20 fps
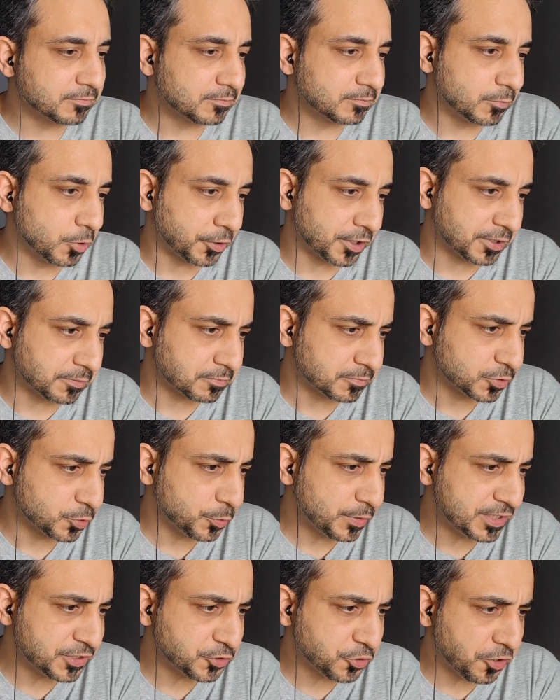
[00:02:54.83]
Okay, so
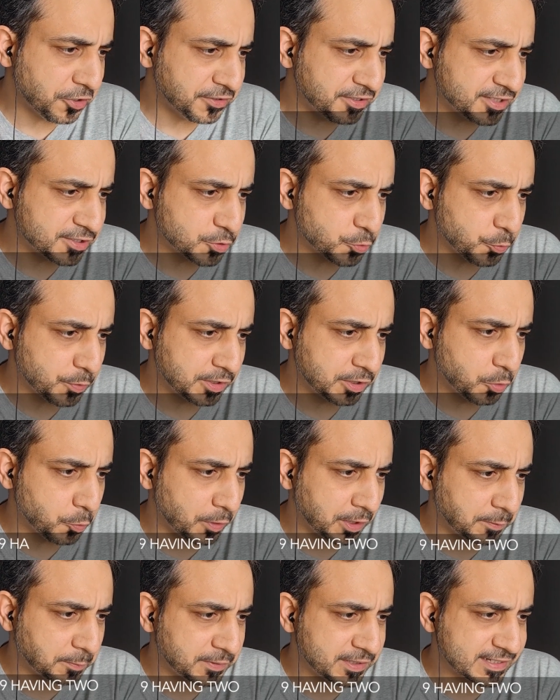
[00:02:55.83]
we saw this with the
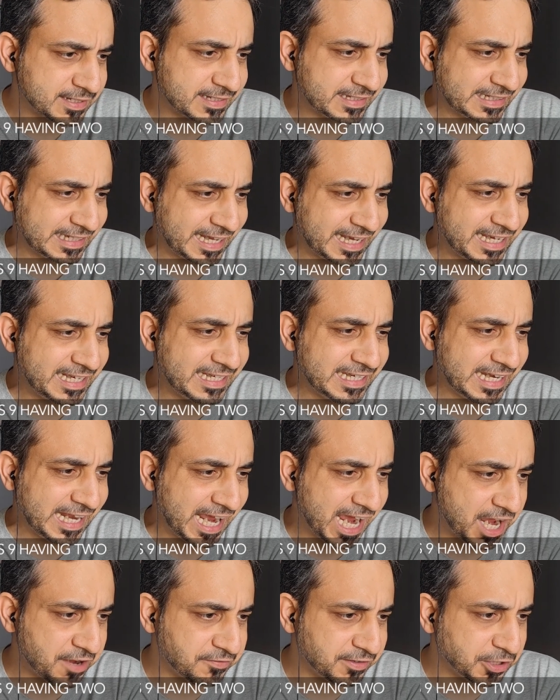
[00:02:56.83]
OnePlus 9
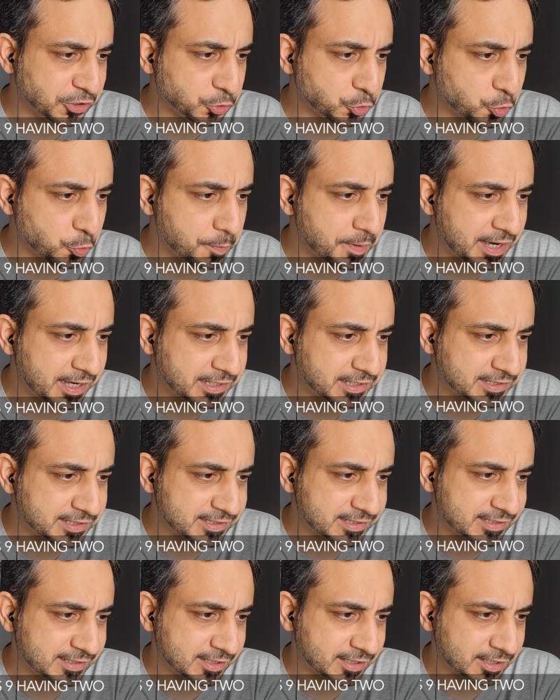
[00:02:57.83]
having 2 bands,